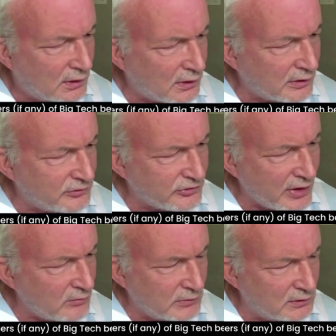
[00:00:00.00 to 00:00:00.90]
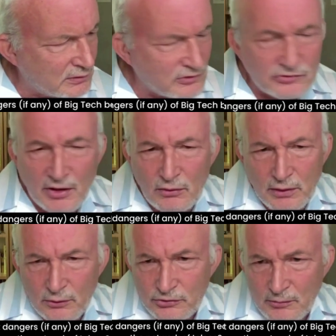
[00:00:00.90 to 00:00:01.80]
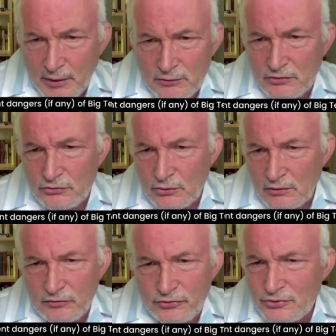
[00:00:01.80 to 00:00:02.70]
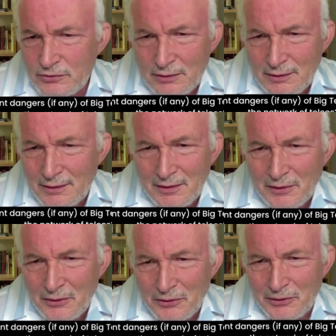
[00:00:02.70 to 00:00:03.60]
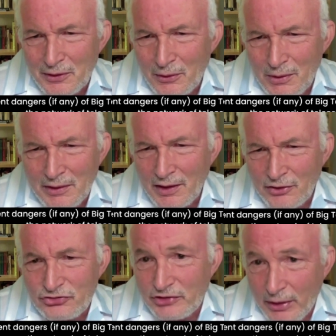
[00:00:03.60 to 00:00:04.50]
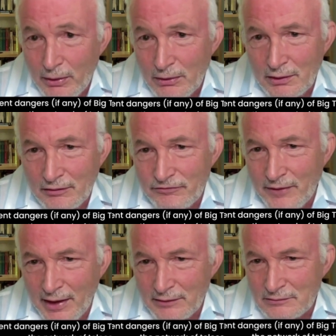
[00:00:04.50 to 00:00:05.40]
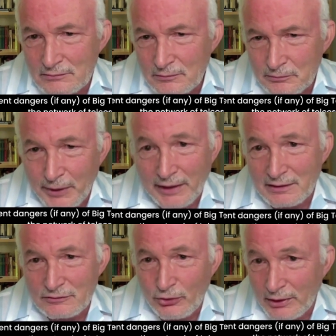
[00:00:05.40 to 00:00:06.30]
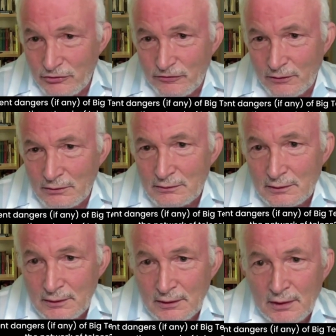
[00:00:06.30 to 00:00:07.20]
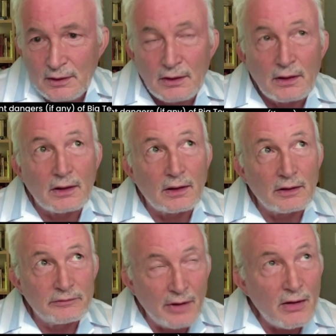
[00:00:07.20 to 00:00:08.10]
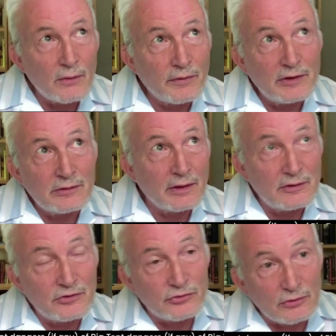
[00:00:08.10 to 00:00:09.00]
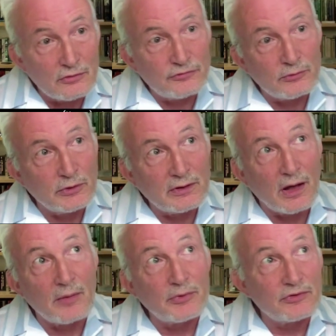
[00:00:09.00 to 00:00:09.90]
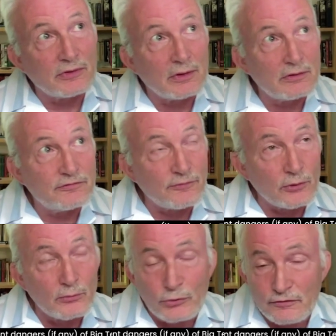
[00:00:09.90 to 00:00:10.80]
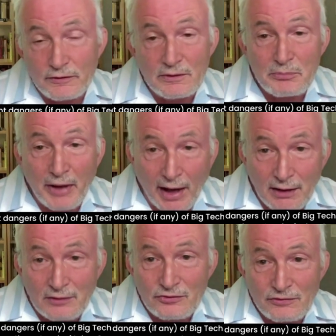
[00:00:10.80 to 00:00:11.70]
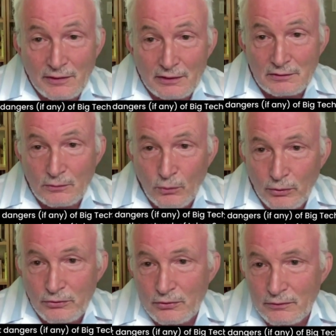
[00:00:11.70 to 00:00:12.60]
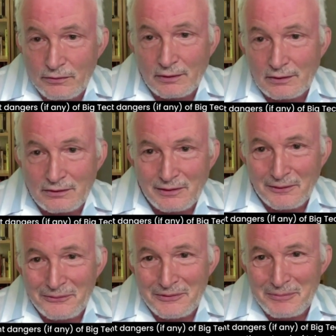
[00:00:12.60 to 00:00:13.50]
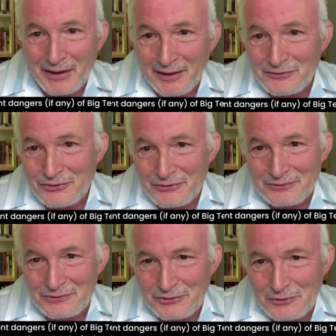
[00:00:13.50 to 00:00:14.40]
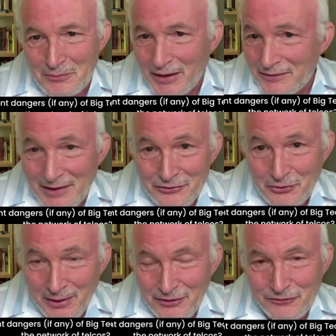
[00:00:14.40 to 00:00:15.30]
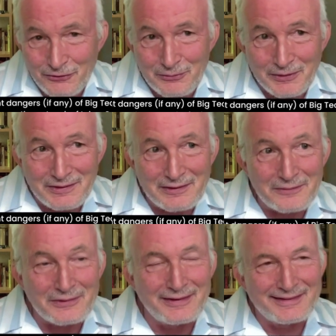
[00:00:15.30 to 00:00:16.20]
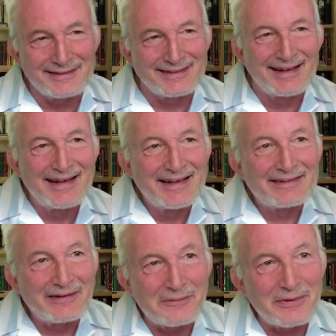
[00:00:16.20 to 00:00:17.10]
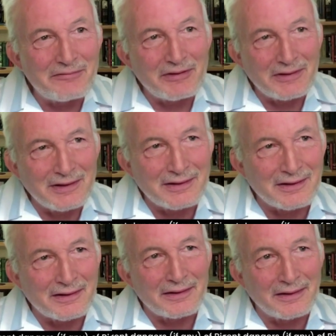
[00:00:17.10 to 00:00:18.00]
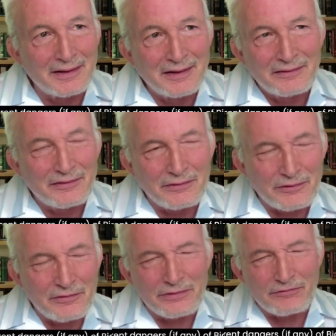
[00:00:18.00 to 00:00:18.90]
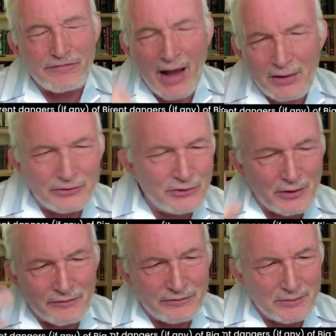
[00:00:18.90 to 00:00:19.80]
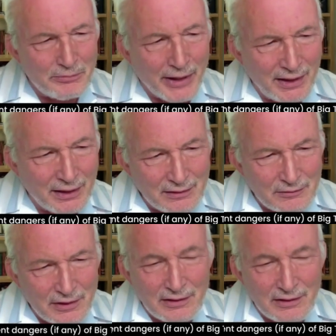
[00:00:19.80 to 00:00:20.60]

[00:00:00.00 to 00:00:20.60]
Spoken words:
Does that mean that the telco somehow deserves, a share of that bank transfer? No, they deserve to be compensated for moving the packets that order the bank to make that transfer, but they don't have any the value of the bank